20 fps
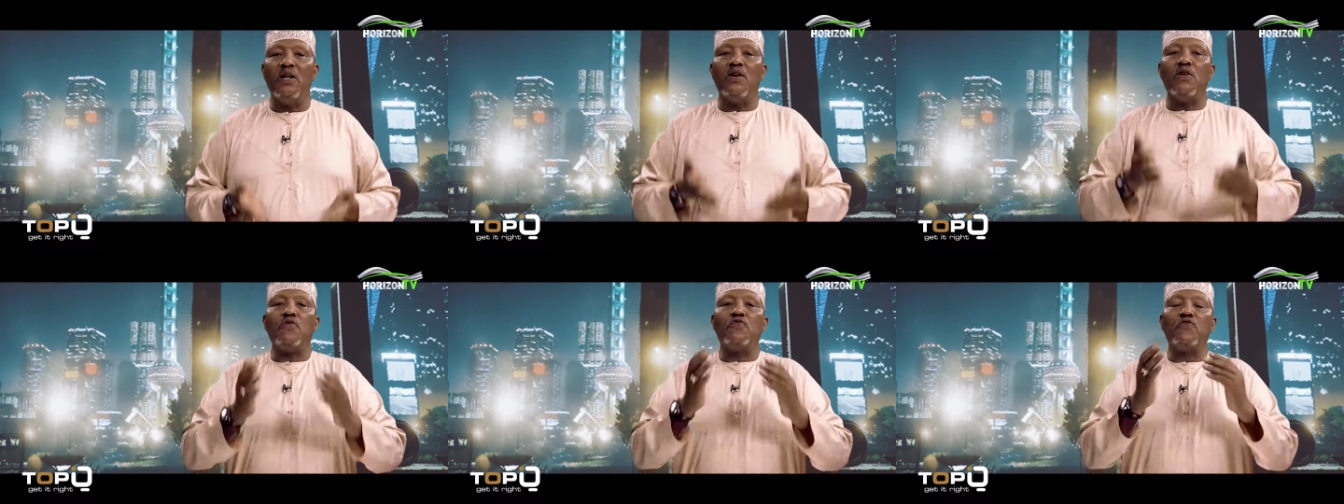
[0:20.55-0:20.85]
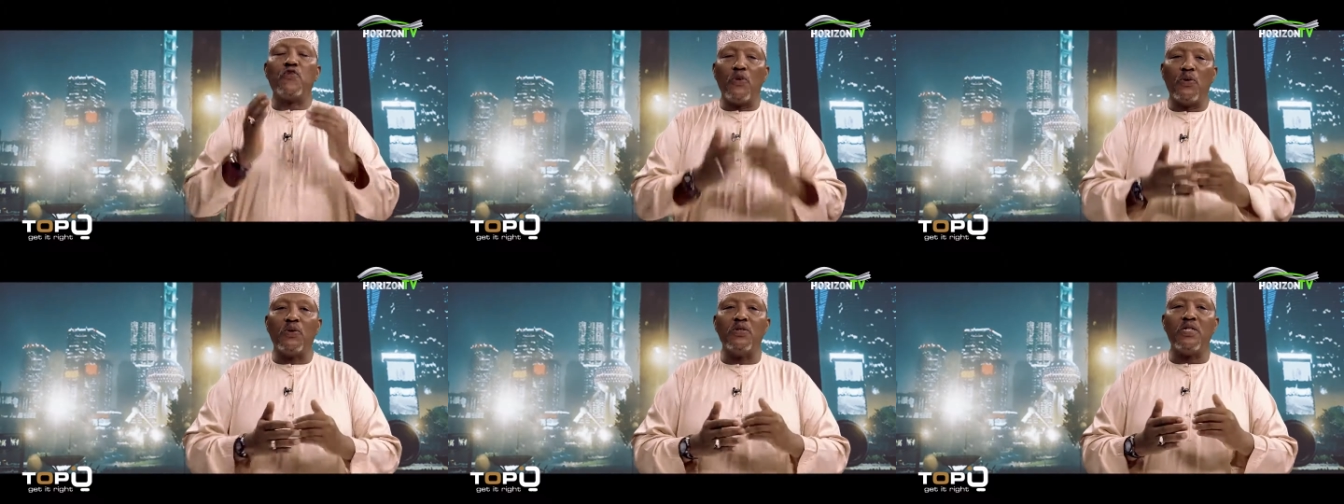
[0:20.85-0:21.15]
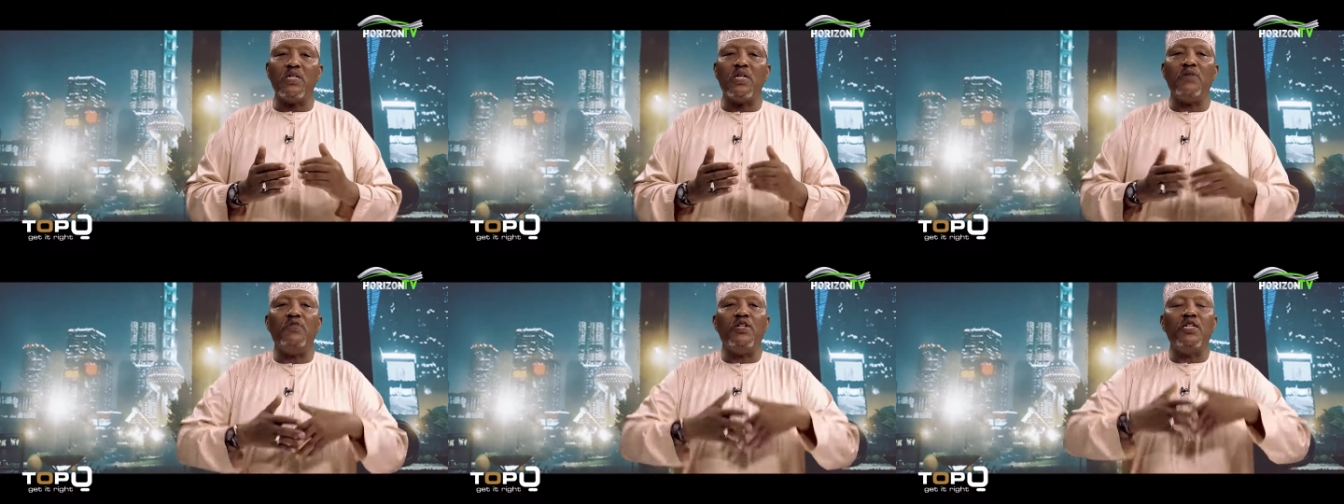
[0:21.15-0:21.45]
Of
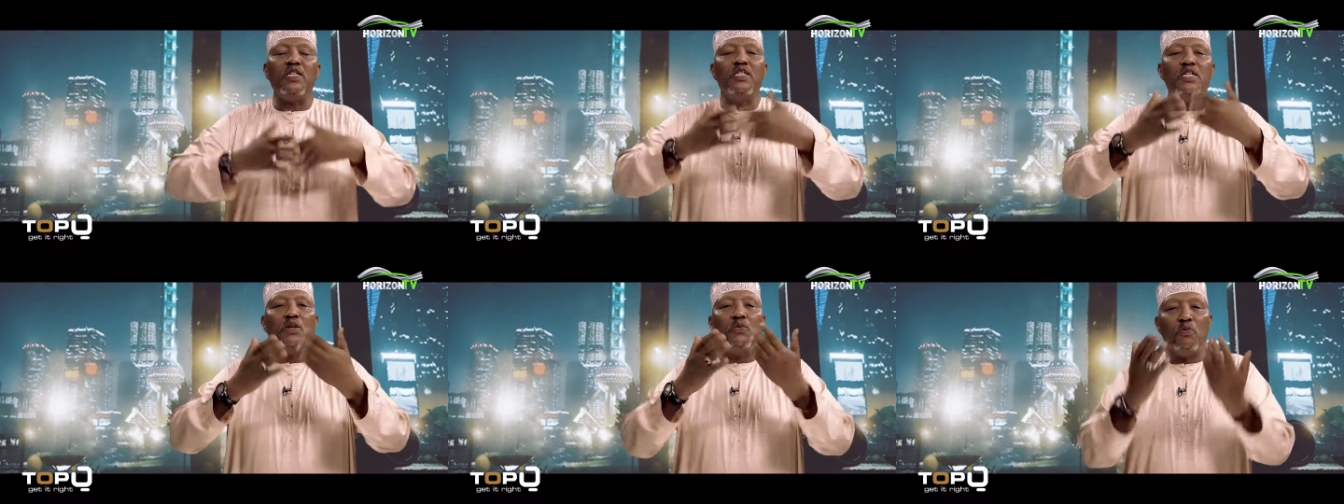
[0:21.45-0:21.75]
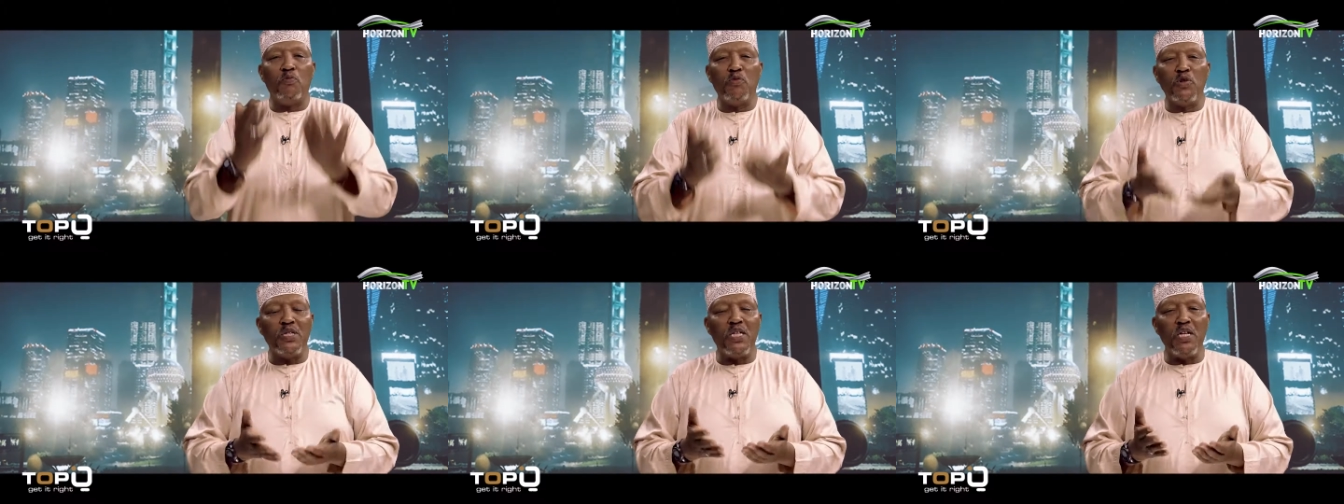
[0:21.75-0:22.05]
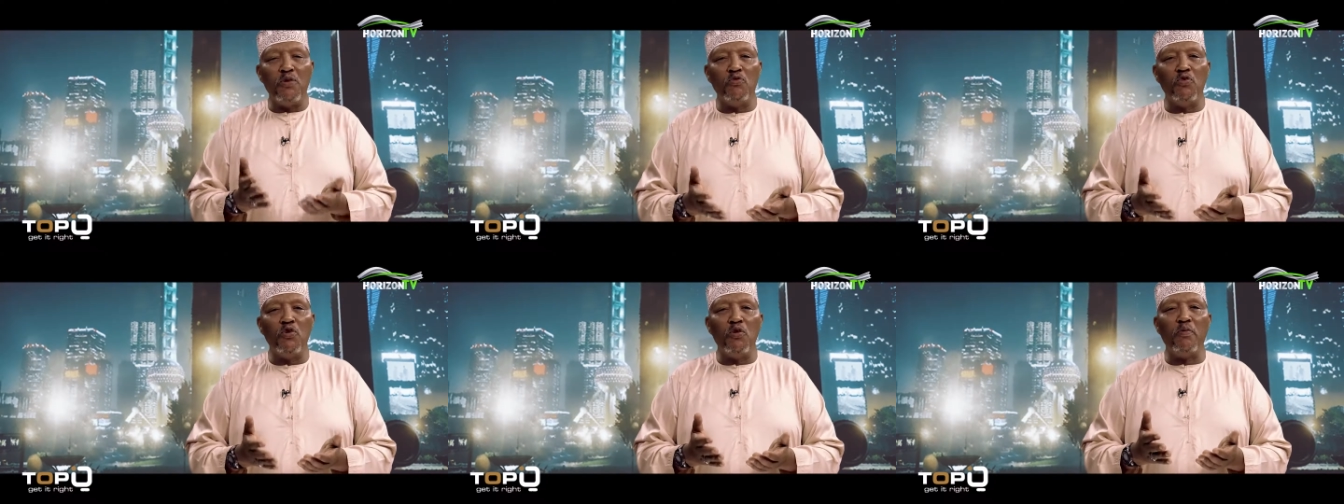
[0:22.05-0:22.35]
course, if it is a
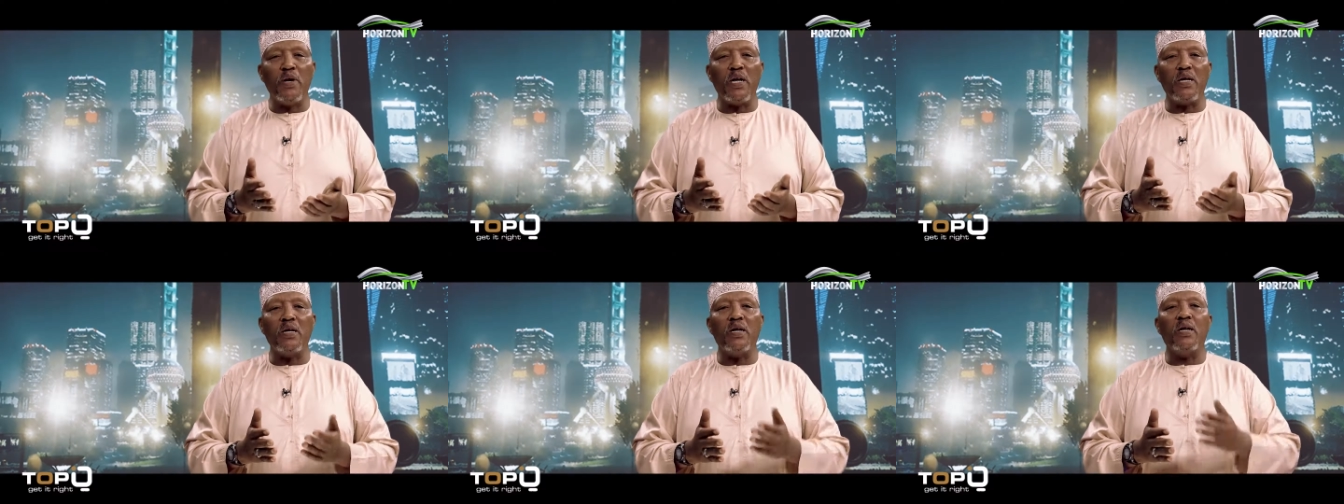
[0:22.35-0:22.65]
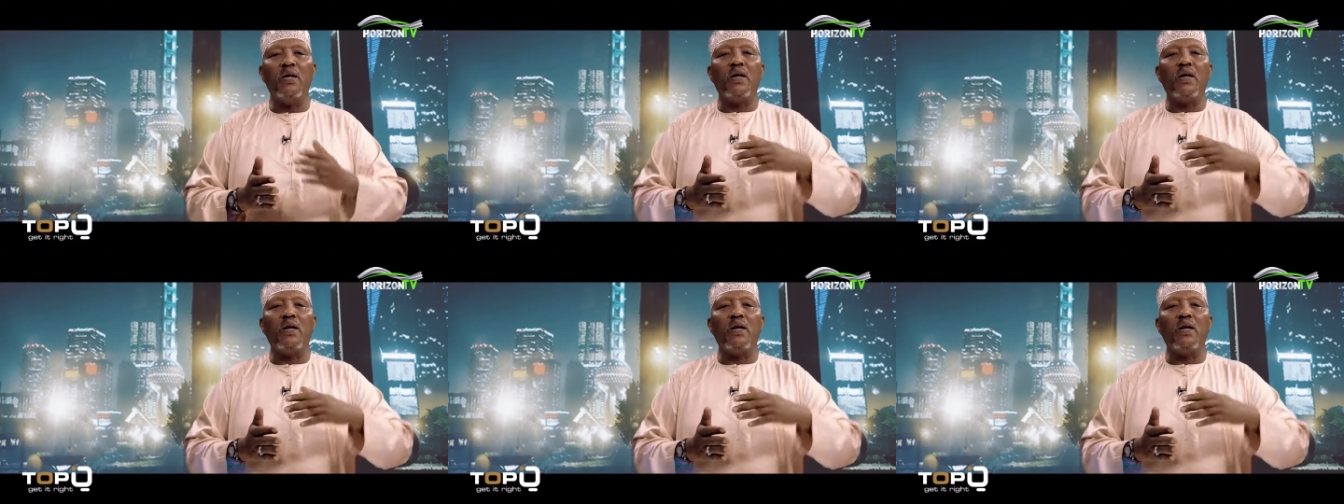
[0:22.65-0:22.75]
Muslim woman